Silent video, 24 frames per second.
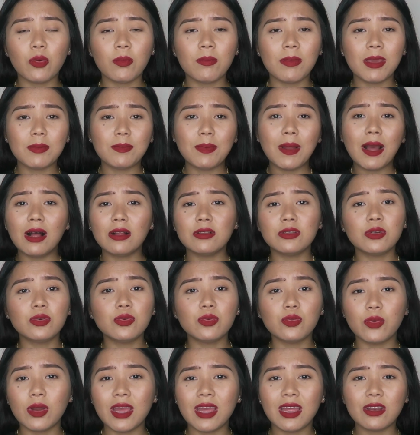or made
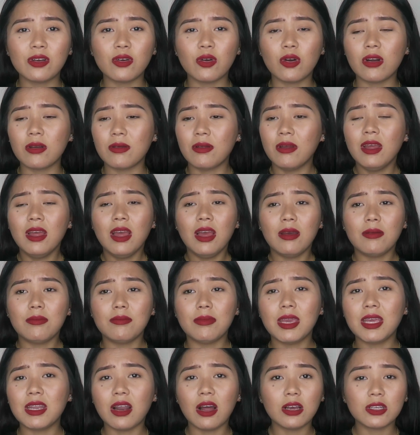Paladin win or
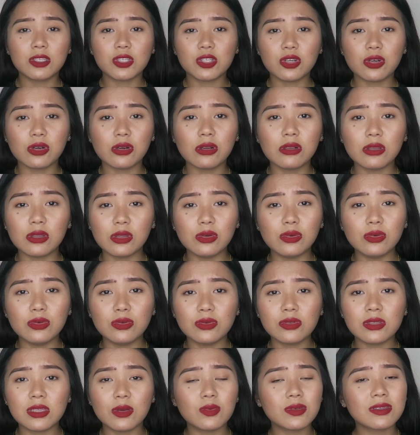made us girl
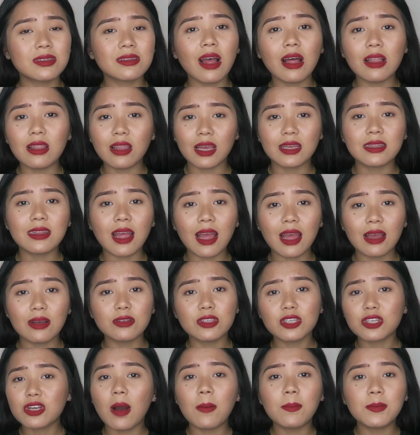lose. It was not like that. It
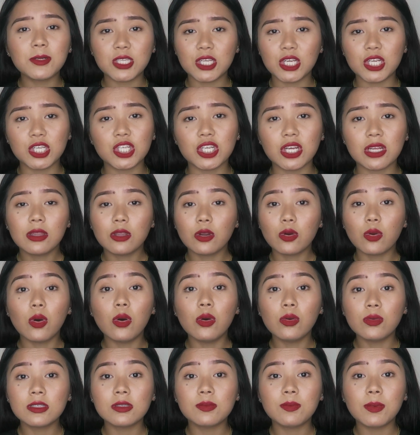was a competition. There will
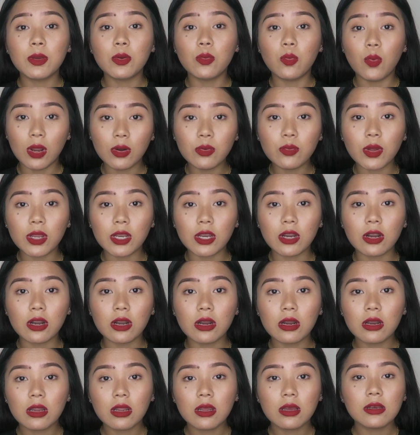always be one
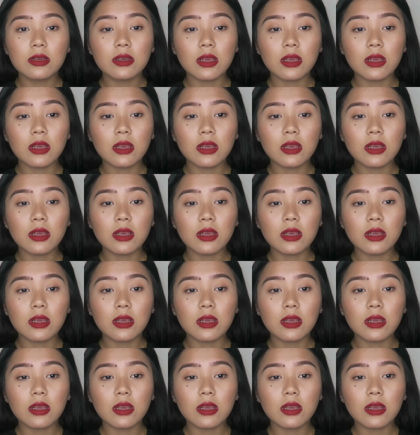winner.